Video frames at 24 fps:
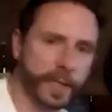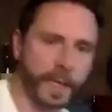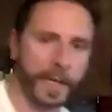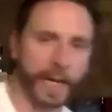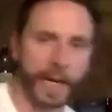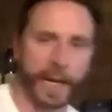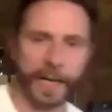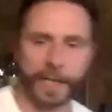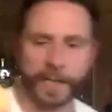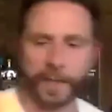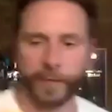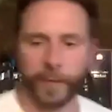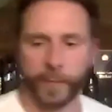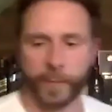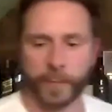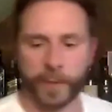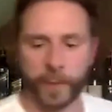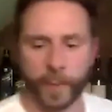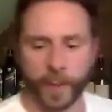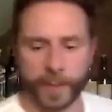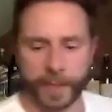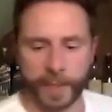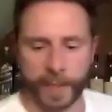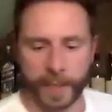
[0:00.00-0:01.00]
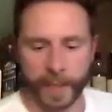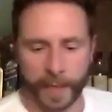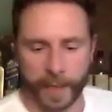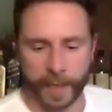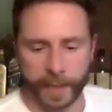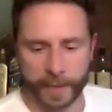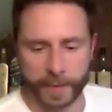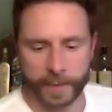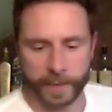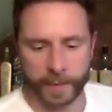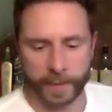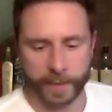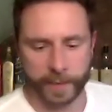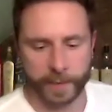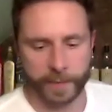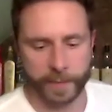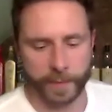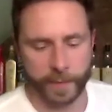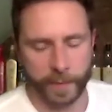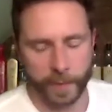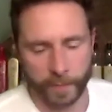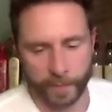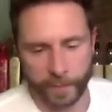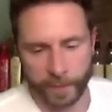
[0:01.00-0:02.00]
Collectivum 28. It's
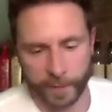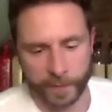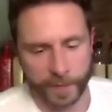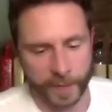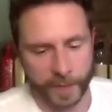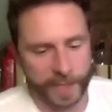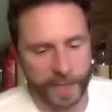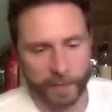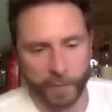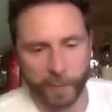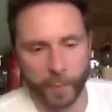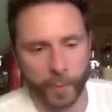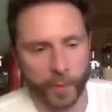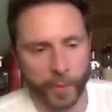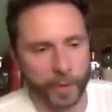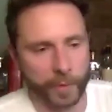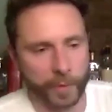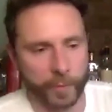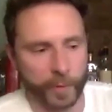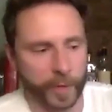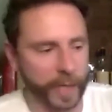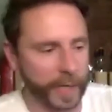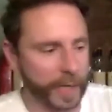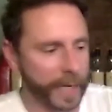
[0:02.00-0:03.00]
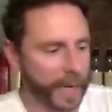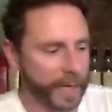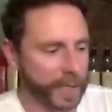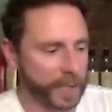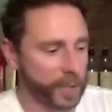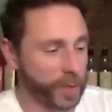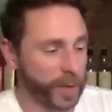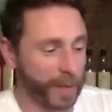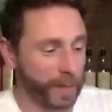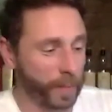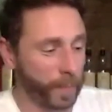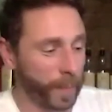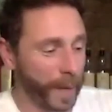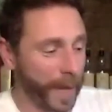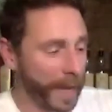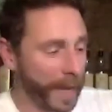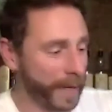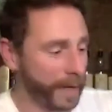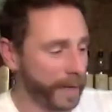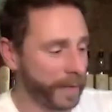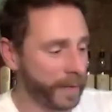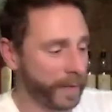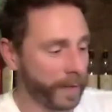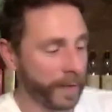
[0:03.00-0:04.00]
a 57.3 cask strength
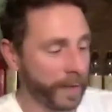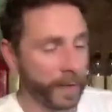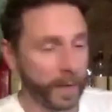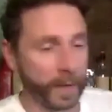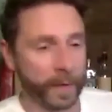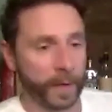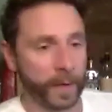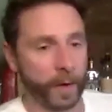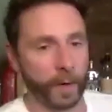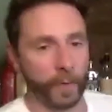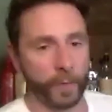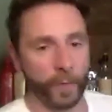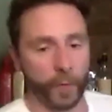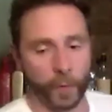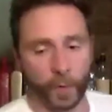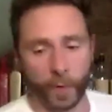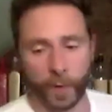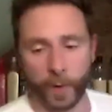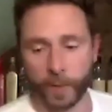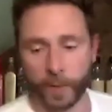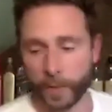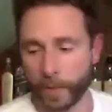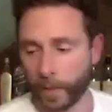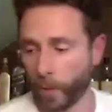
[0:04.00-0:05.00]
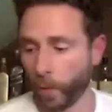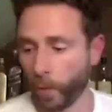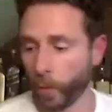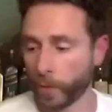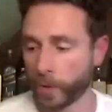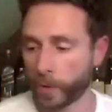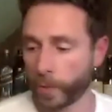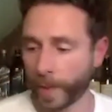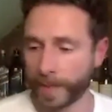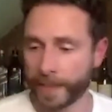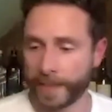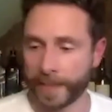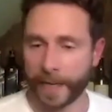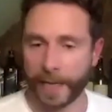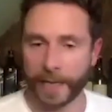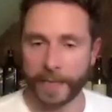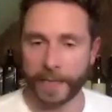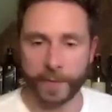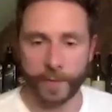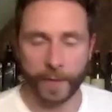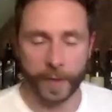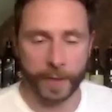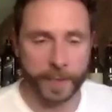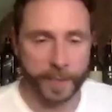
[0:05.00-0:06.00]
blend of all
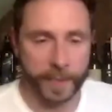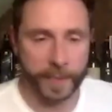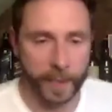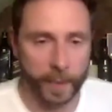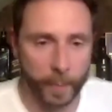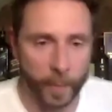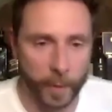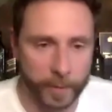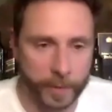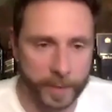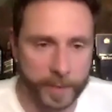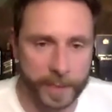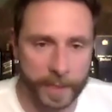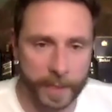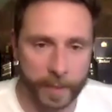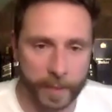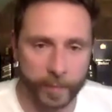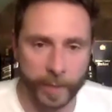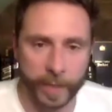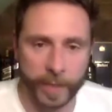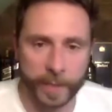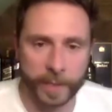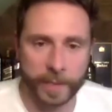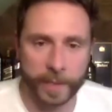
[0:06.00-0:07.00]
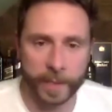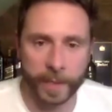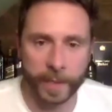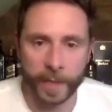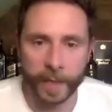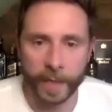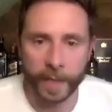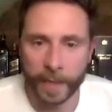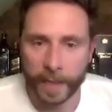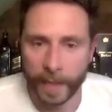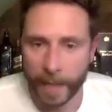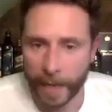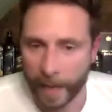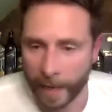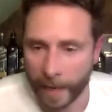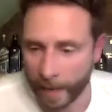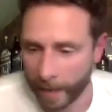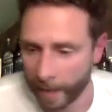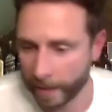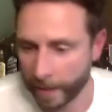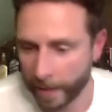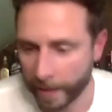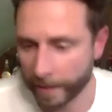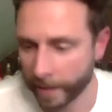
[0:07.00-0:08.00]
28 of our single malt distilleries. And
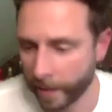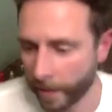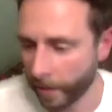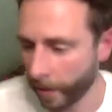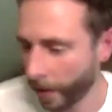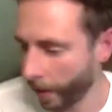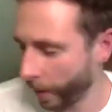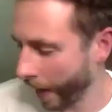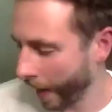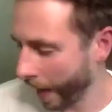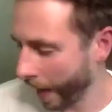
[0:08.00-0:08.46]
I don't know